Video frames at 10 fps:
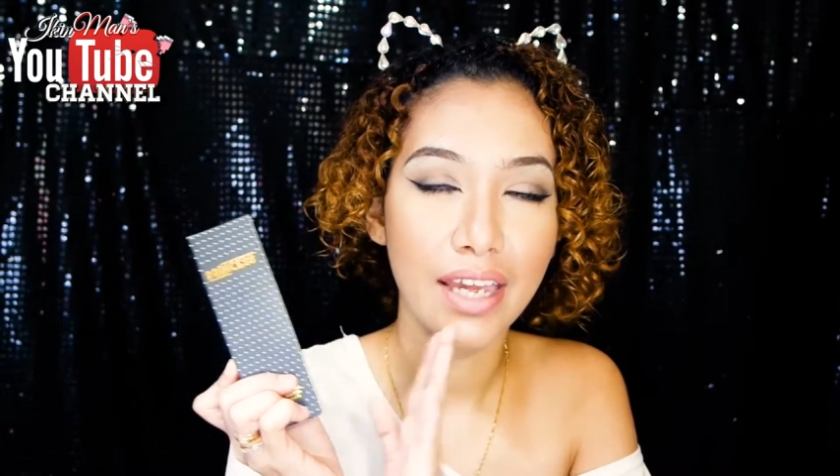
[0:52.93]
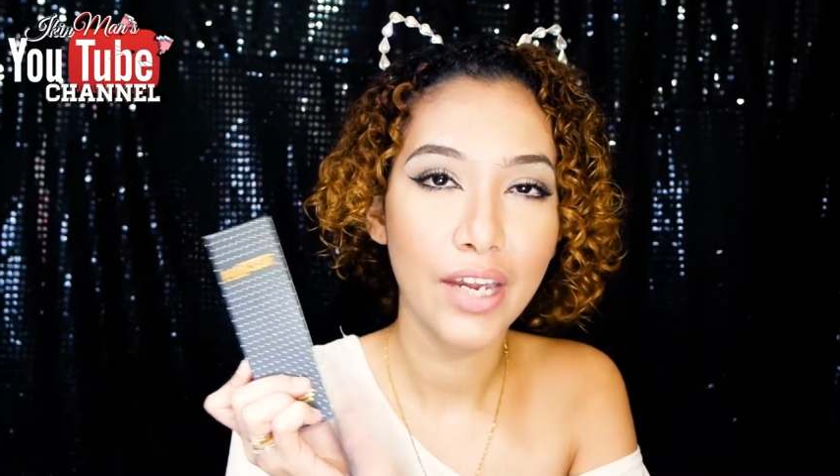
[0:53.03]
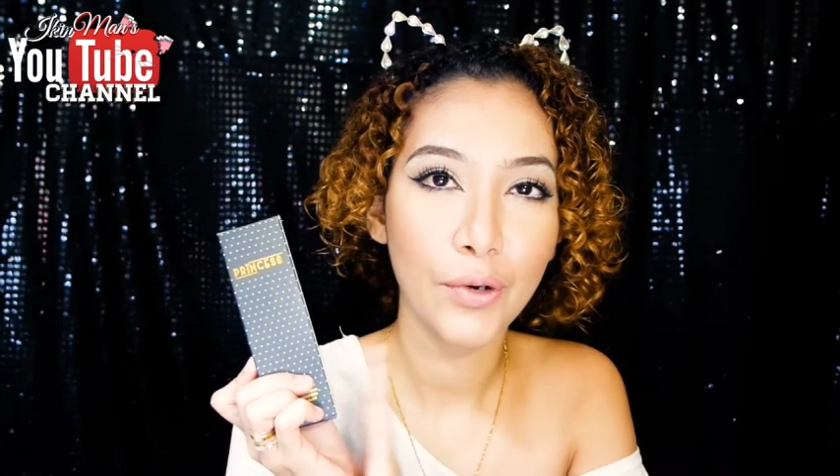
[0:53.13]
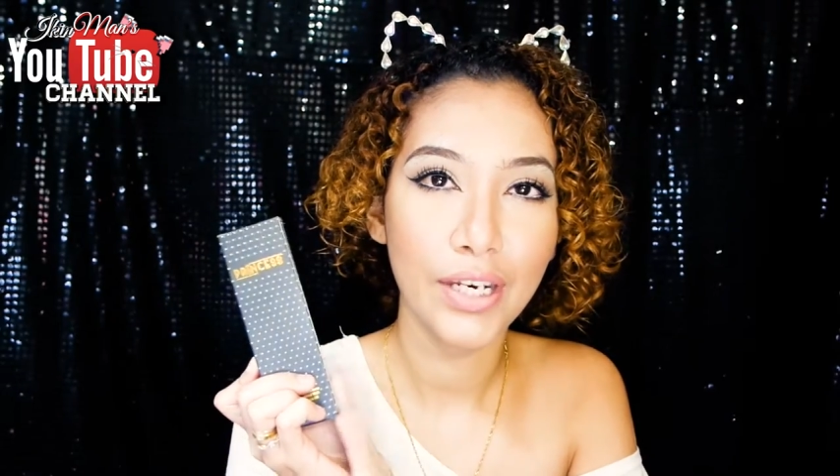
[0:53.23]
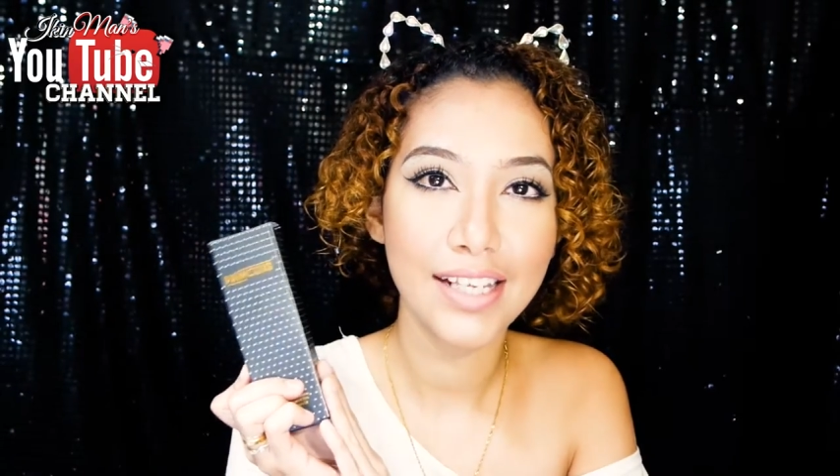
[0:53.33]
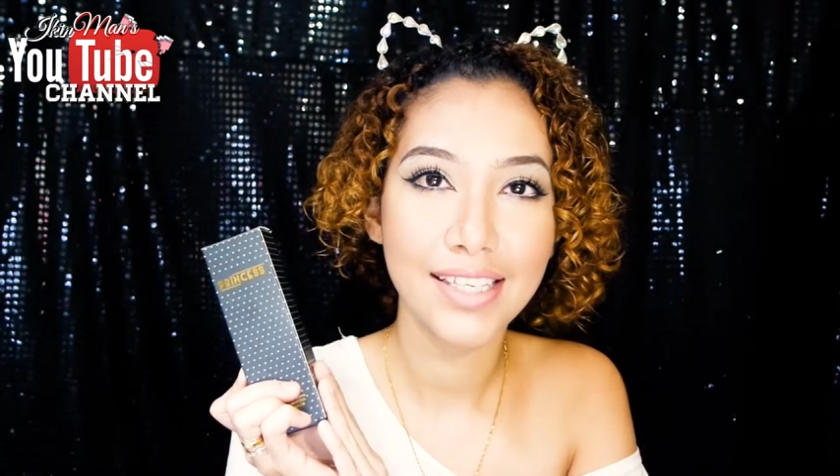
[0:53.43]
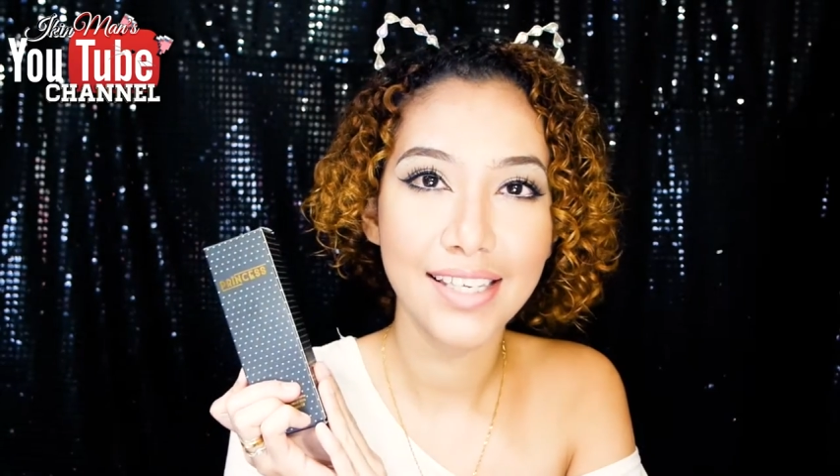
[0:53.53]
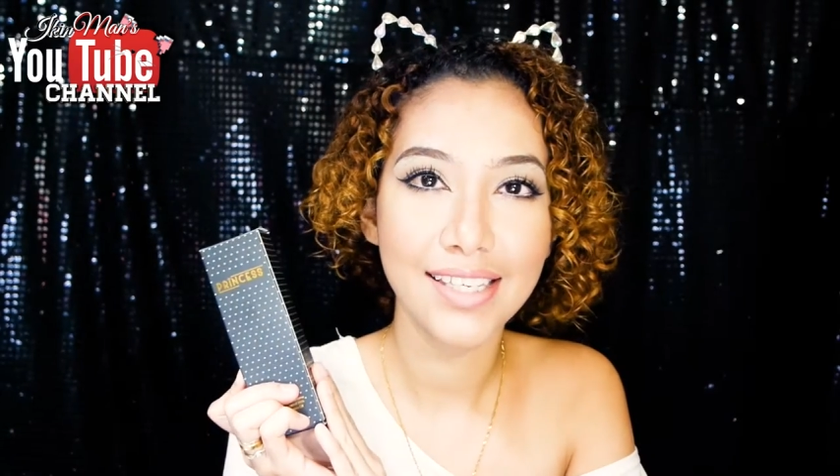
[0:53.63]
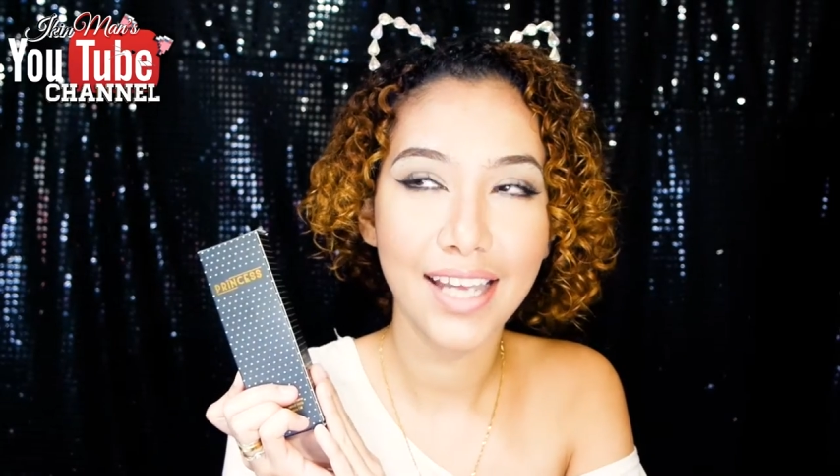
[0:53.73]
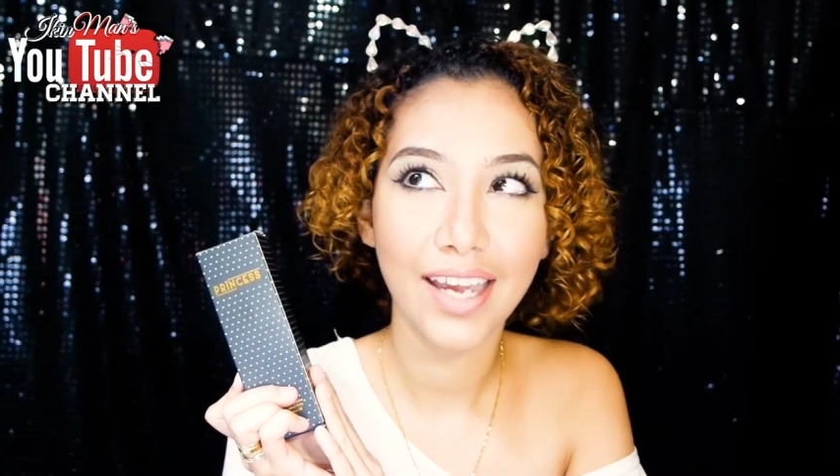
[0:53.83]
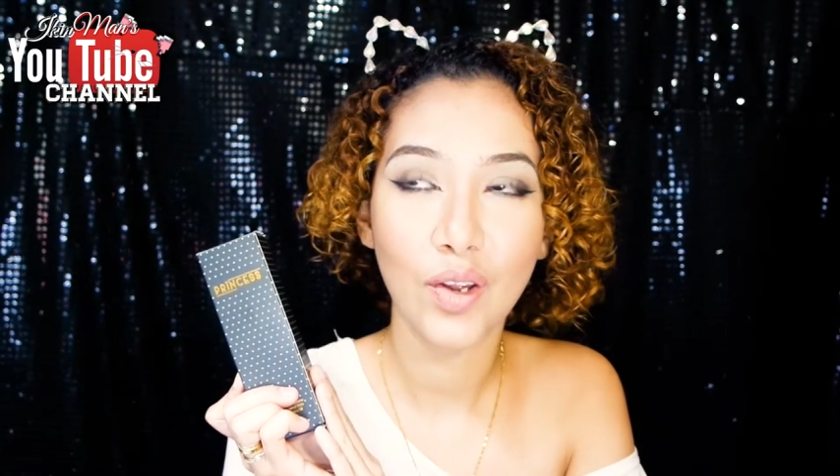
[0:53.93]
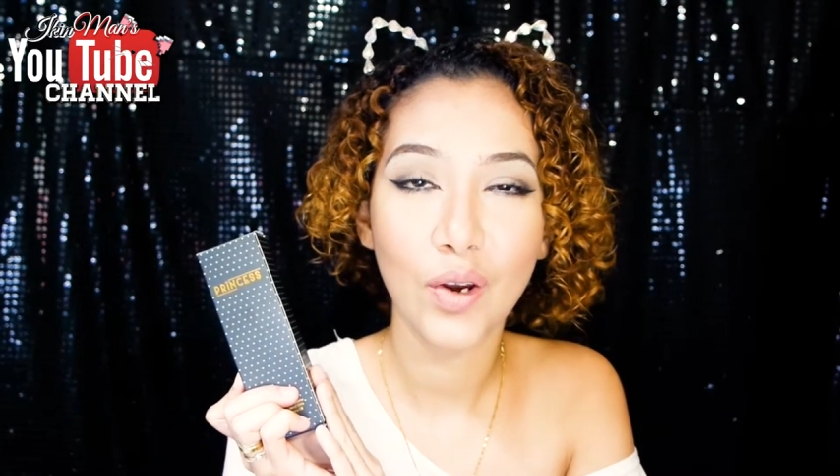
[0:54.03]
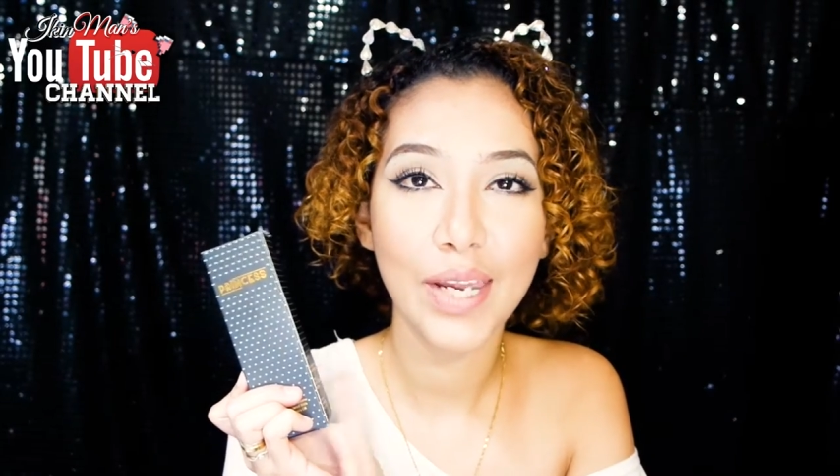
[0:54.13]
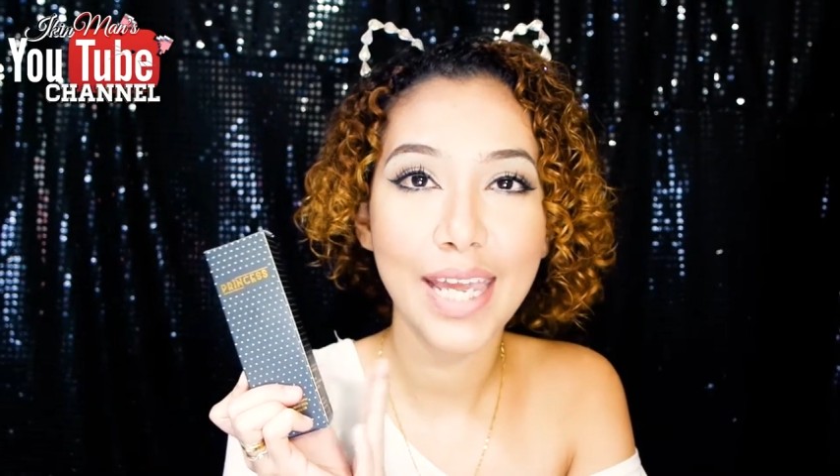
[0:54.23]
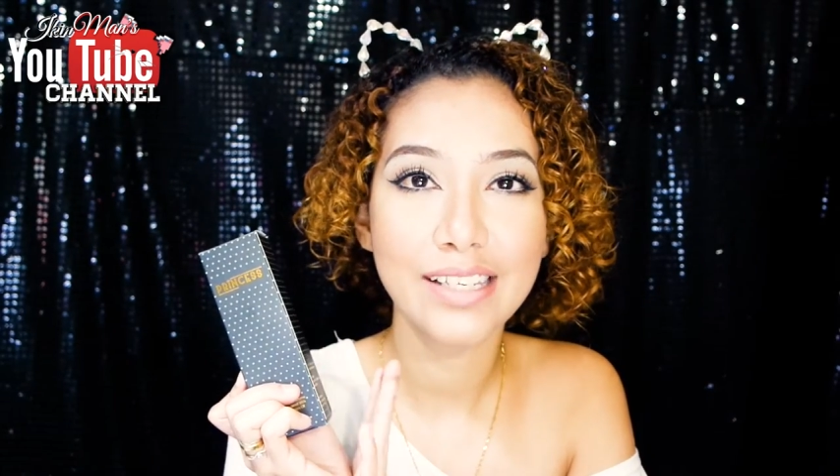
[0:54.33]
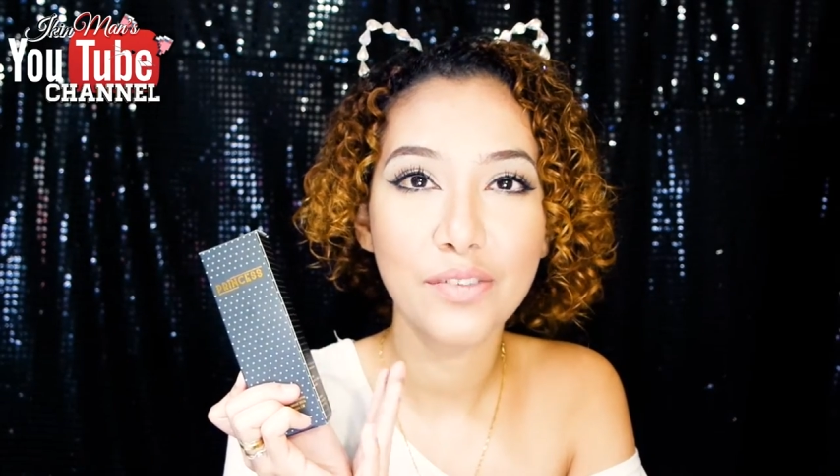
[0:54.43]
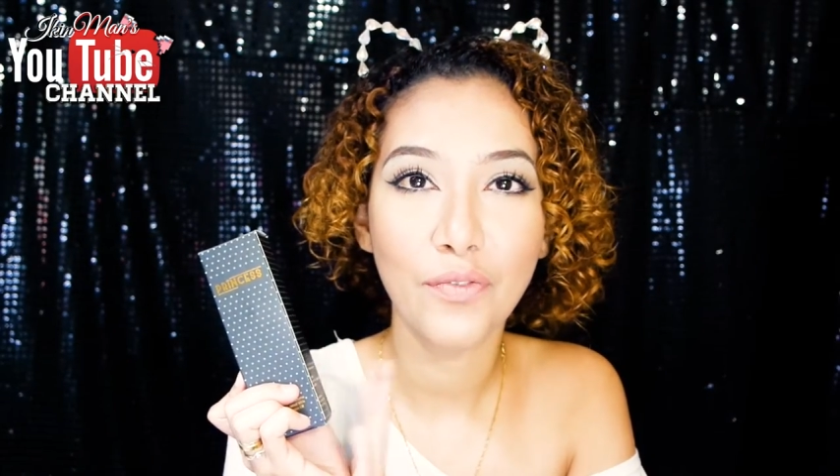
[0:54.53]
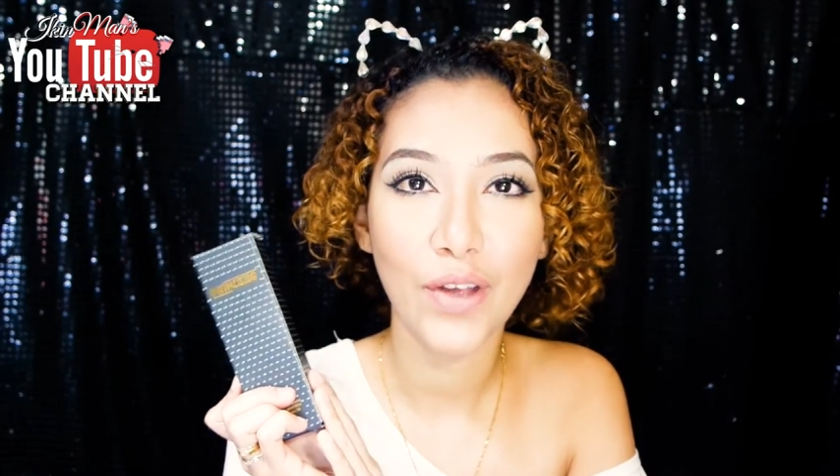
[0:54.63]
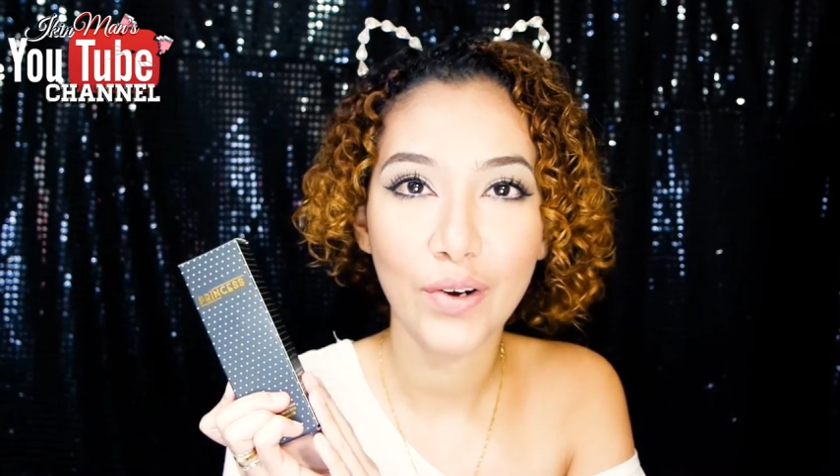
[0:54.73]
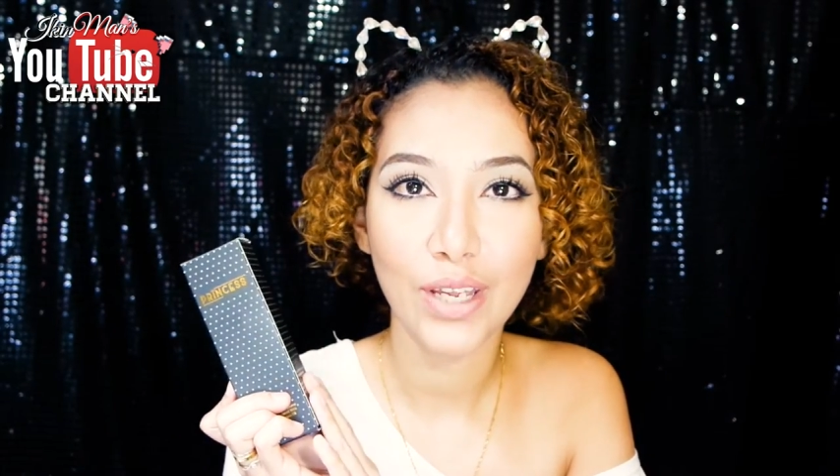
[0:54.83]
the ingredients inside here is
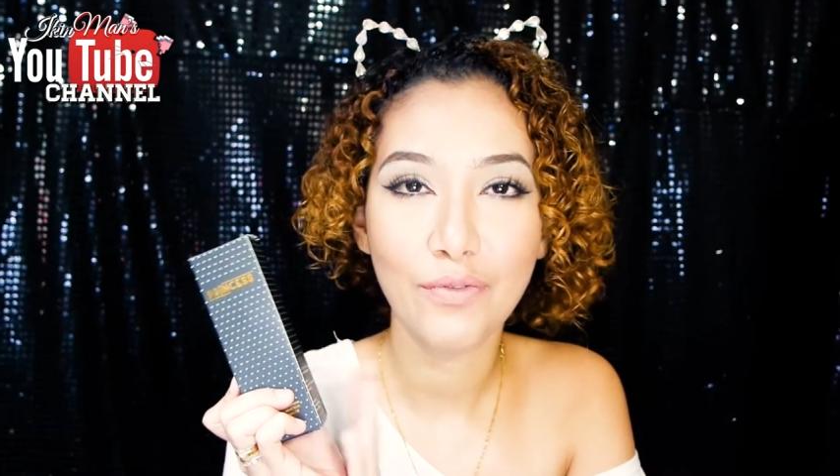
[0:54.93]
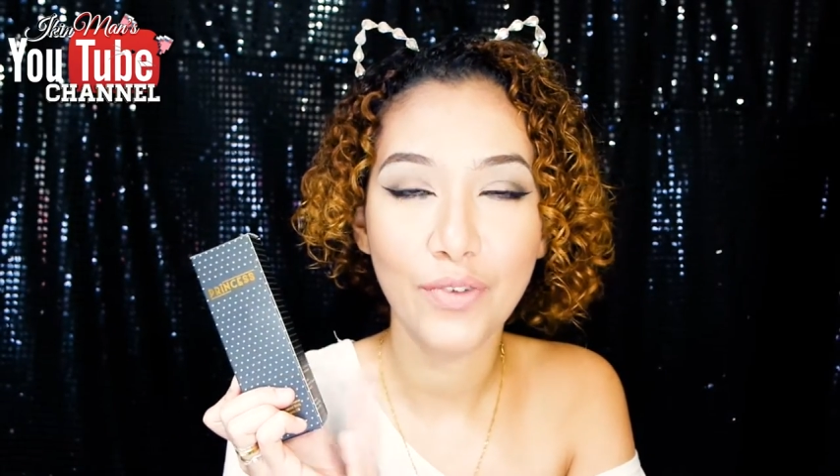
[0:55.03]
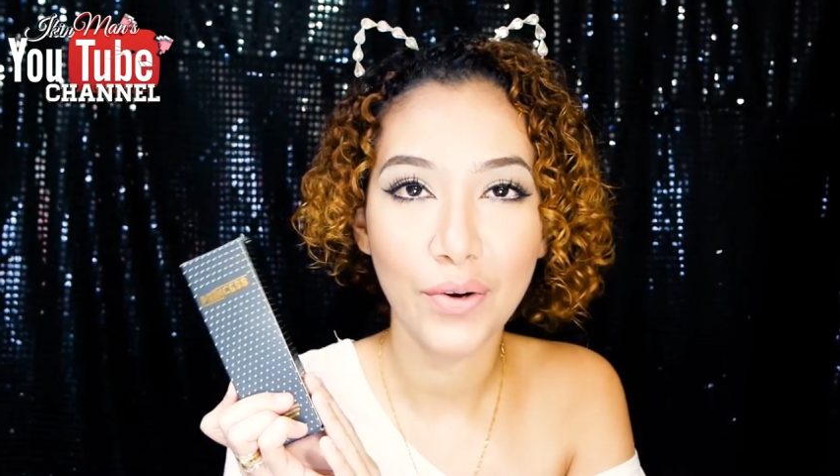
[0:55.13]
very,